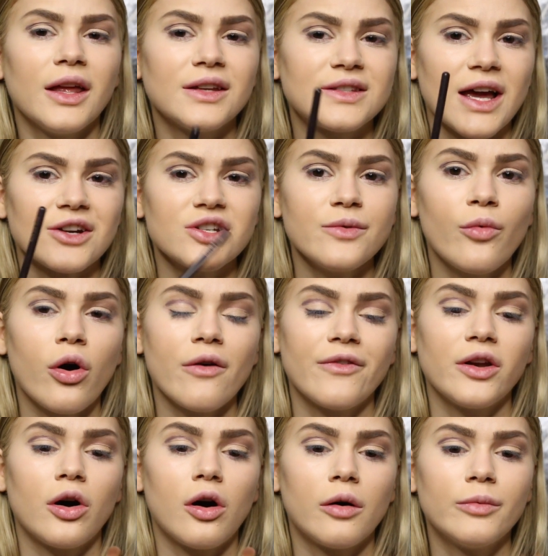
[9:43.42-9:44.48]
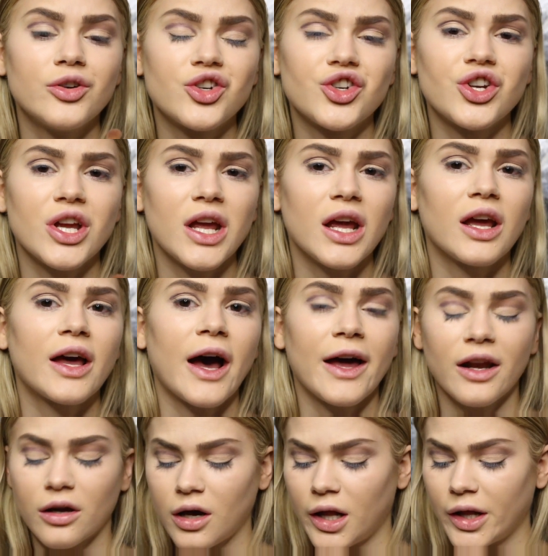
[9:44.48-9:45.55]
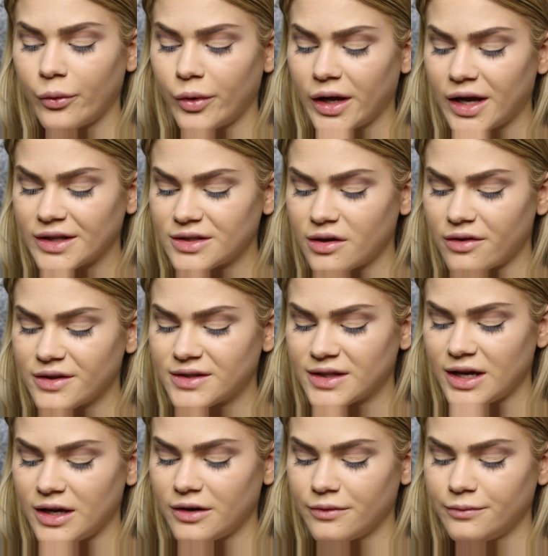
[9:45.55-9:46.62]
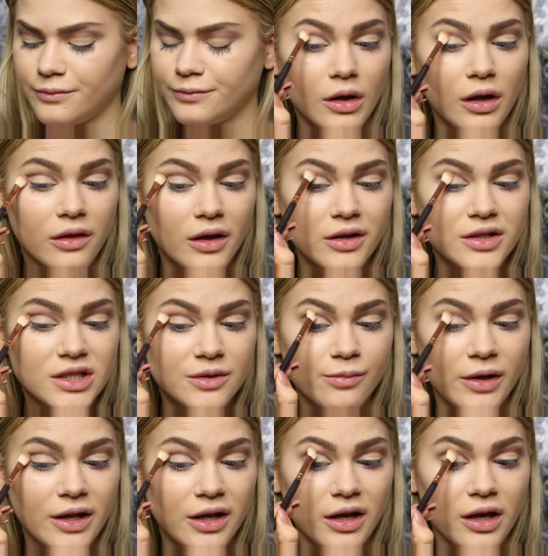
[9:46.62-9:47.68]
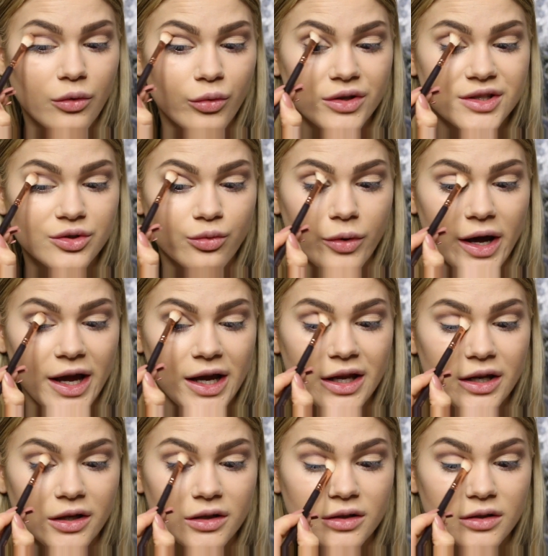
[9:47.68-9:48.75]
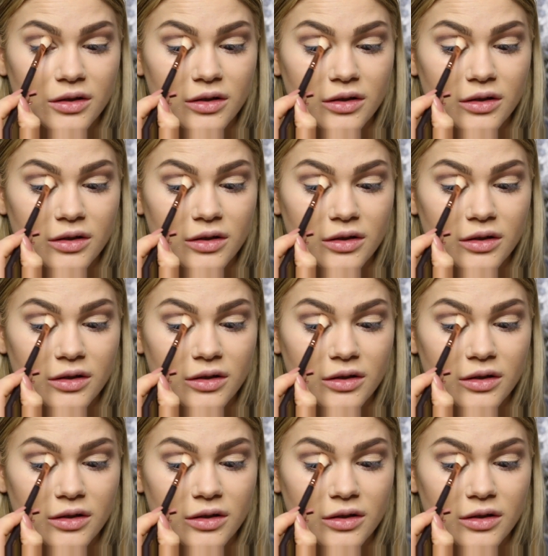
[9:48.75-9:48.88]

It's actually more of an aubergine kind of color when it gets on the skin. And then just blending it with suede.